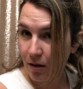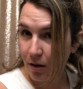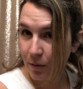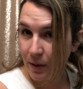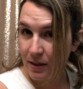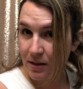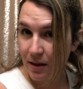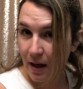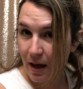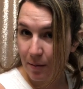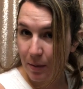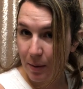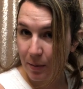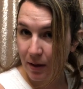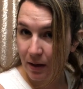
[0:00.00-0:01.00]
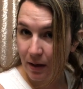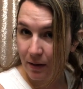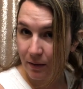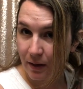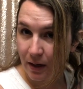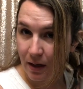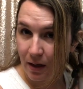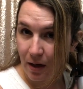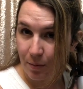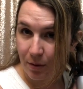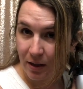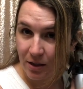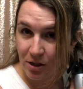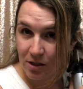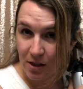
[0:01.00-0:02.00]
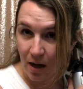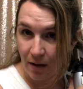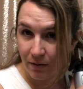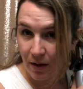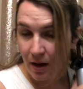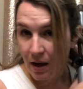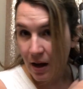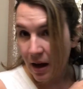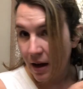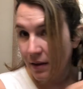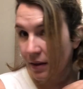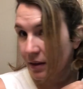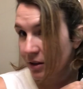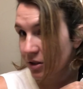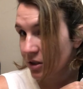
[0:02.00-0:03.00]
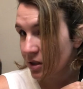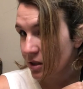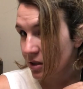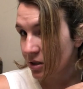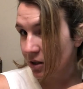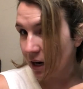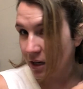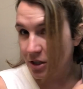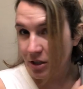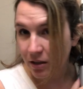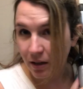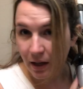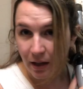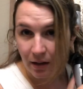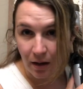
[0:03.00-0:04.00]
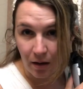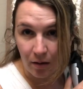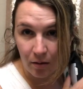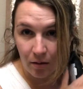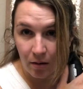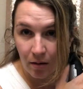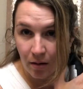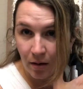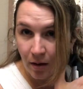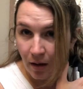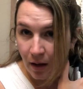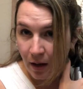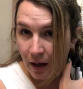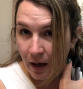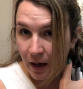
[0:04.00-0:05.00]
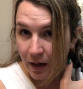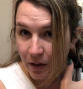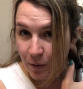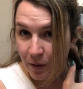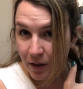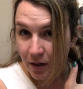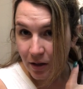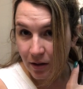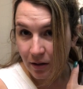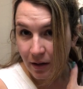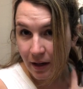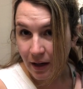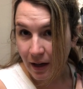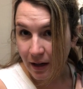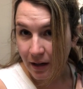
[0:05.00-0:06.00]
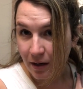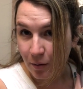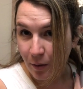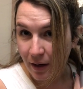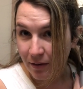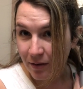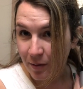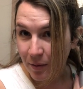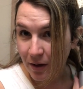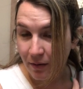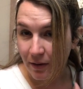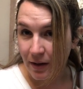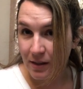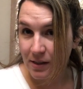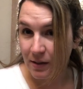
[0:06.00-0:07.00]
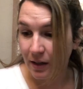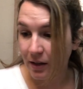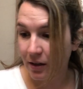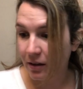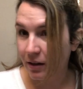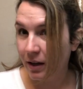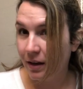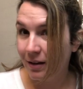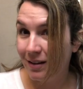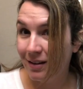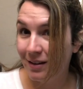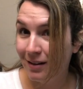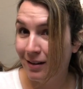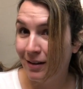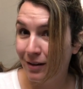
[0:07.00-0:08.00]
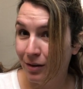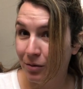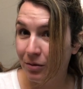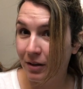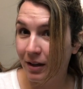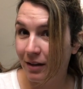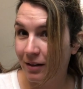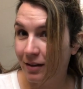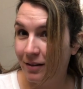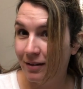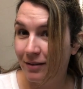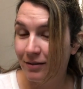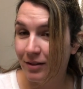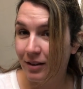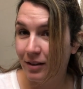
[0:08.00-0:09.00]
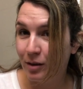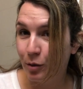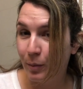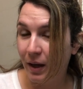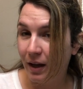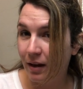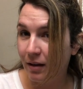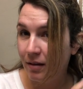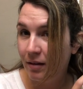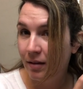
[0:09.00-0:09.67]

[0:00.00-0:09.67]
all the way to the end, maybe leave like a couple inches off, and then there's just a directional arrow, and you want to curl your hair away from your face. So I curl it, hold it for a little bit,